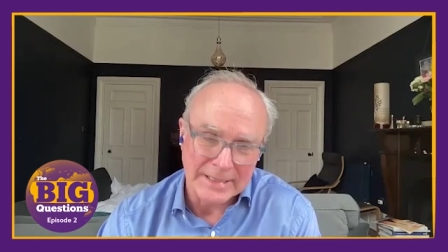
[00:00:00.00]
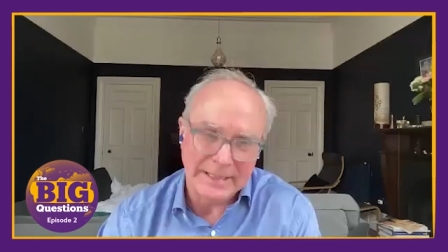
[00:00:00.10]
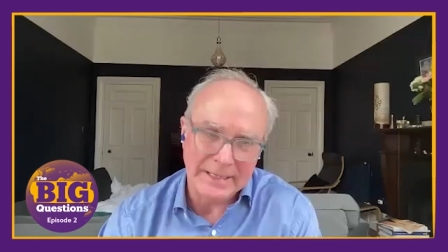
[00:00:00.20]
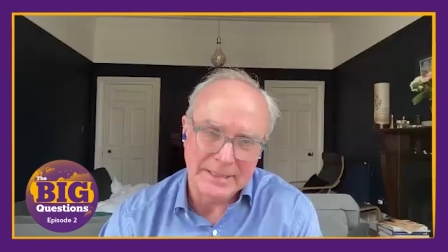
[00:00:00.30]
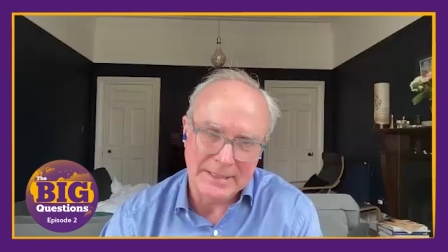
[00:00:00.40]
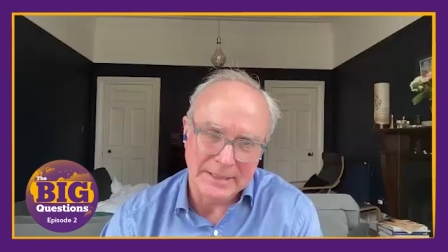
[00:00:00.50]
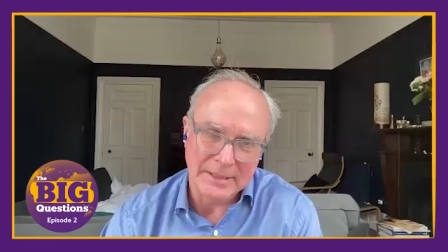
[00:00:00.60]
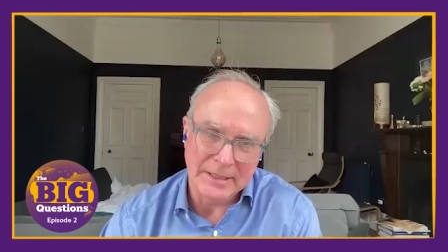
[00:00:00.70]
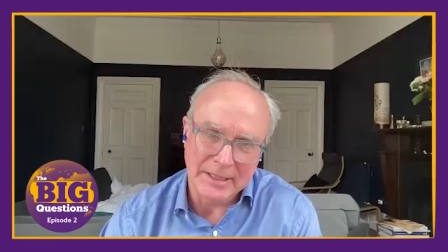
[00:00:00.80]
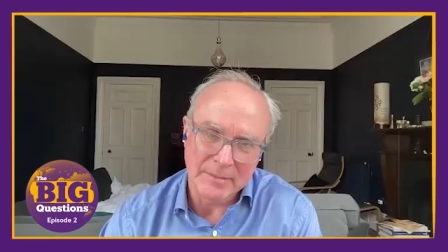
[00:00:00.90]
the
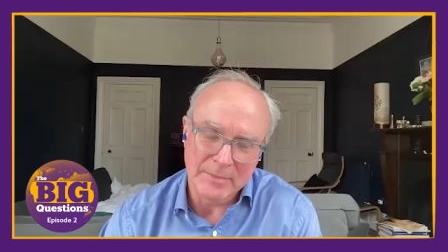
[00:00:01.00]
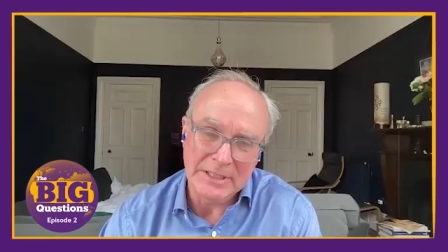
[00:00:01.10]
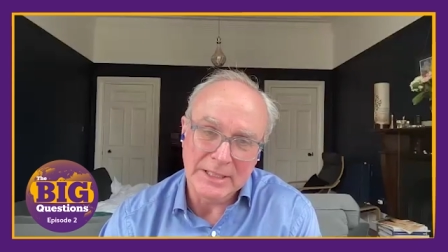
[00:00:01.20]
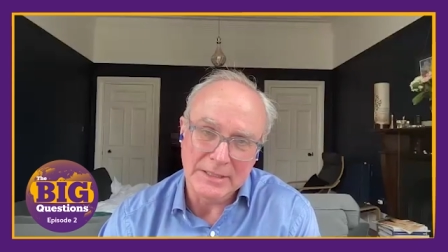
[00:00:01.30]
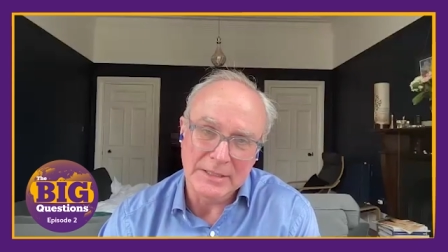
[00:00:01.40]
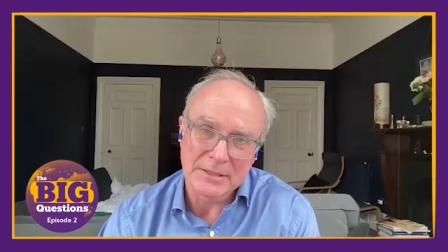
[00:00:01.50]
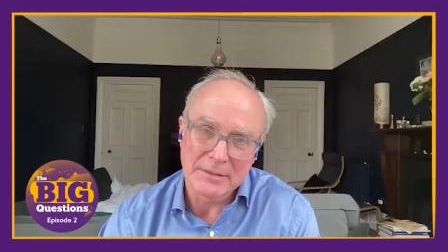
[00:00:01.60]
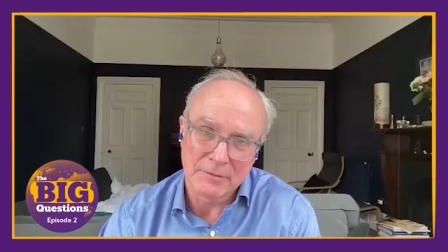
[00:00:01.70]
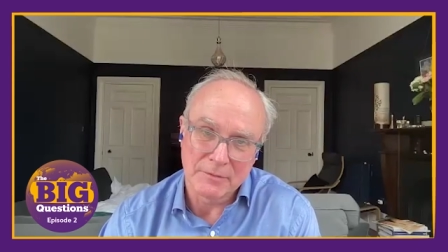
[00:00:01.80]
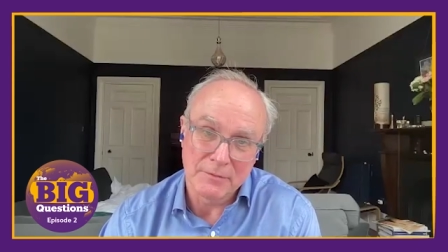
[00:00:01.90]
indicators and the and the
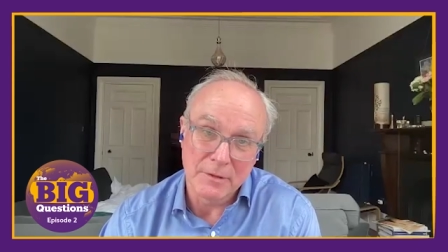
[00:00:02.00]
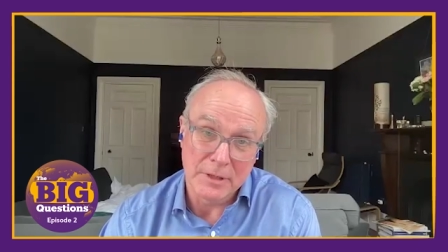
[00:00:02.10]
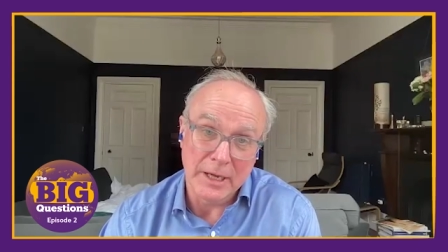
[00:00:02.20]
mitigants